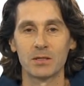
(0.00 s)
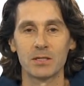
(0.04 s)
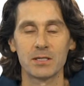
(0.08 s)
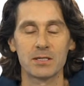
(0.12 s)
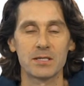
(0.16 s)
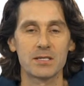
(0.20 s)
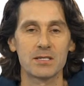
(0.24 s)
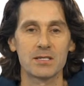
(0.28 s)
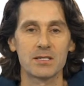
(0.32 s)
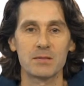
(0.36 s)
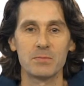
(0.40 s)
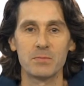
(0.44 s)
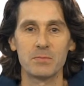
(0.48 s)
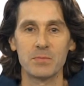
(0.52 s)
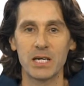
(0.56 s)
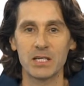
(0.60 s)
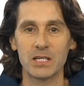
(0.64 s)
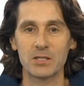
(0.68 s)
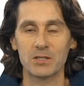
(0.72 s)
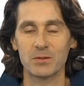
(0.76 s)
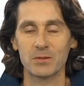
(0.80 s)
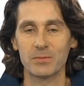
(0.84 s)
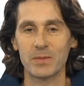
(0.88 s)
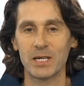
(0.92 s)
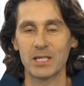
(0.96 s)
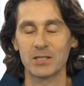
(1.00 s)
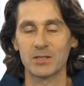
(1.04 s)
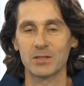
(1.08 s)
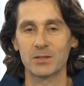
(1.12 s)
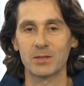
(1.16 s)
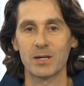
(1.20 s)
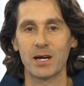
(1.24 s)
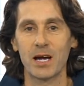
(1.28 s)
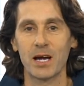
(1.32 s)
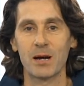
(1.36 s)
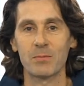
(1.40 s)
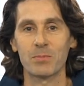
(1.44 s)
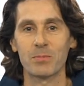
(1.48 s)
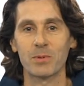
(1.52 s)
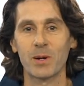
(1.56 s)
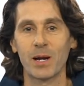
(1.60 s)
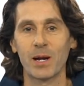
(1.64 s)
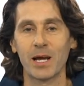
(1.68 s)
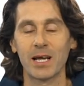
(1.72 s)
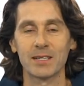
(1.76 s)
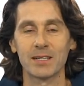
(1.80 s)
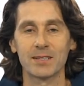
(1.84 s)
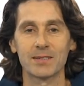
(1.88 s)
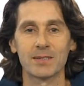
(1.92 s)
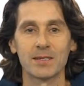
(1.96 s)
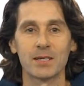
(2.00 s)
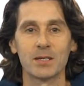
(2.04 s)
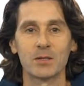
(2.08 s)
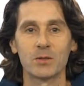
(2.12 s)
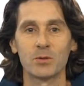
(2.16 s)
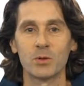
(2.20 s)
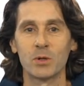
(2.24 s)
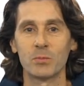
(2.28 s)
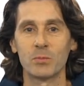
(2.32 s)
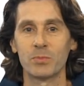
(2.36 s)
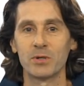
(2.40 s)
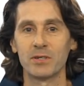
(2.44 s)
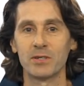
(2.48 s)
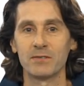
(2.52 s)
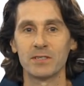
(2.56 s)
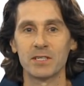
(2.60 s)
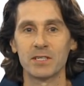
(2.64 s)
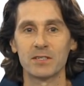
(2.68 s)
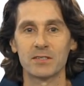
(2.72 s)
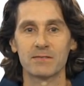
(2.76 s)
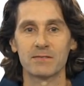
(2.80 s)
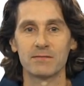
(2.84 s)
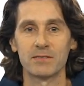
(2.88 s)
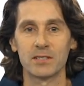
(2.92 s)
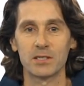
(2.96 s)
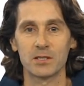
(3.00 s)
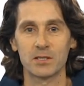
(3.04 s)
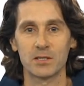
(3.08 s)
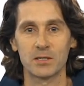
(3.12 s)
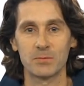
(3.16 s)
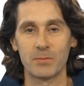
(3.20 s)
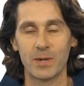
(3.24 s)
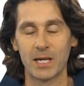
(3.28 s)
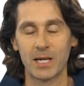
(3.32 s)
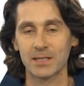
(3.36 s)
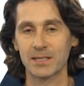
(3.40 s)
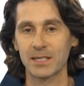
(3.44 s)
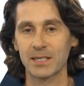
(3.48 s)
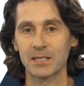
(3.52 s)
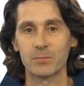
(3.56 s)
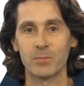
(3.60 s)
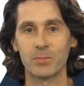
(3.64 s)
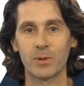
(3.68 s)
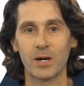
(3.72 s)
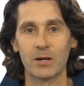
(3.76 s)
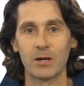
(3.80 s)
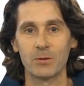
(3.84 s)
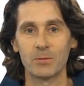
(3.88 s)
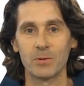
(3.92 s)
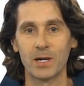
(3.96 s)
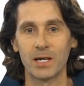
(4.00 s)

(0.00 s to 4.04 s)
This is a major, major upgrade to a previous version, Mathcad Prime